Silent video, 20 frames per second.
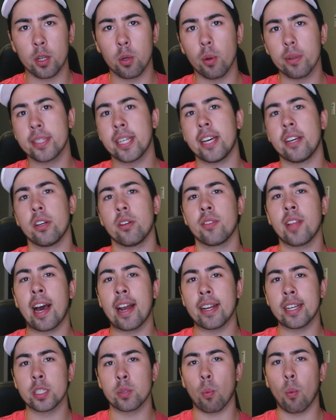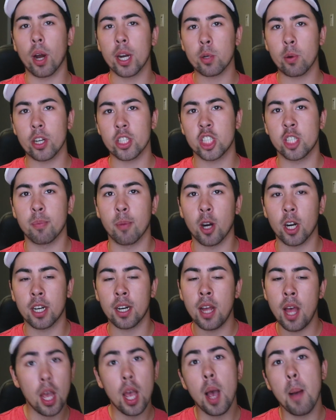goaltender? That is one question mark.
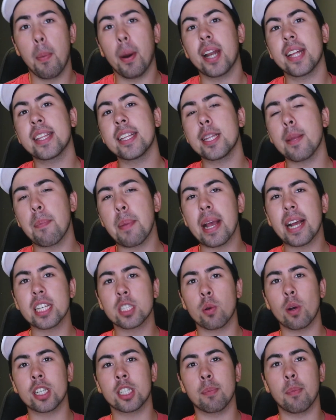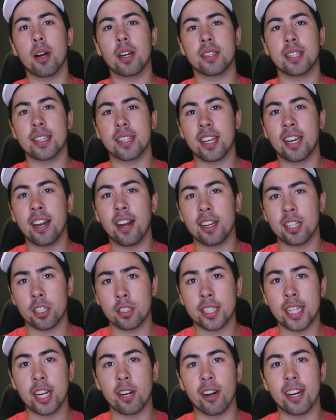But I think the biggest question mark that the Canucks are
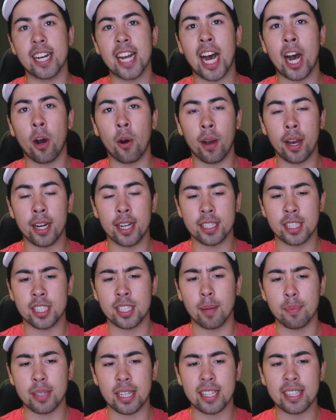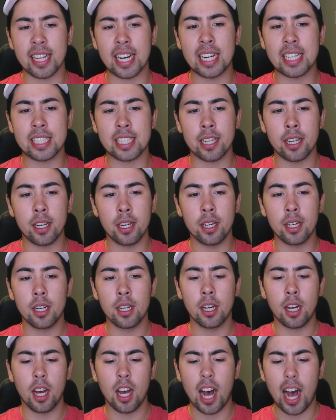seeing right now, and it's something that
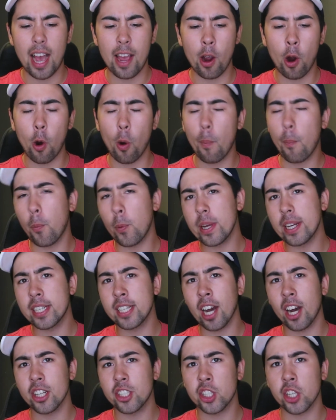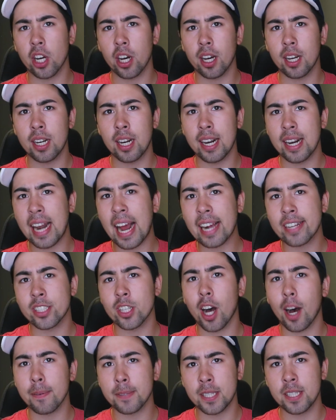I hope we touch on next
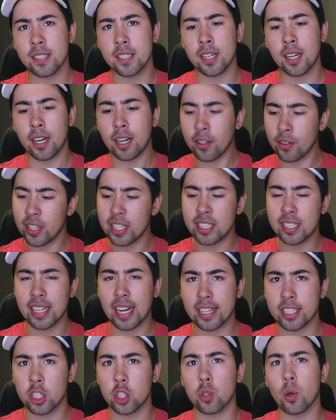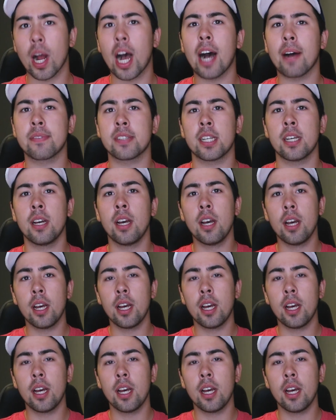offseason and at least next draft,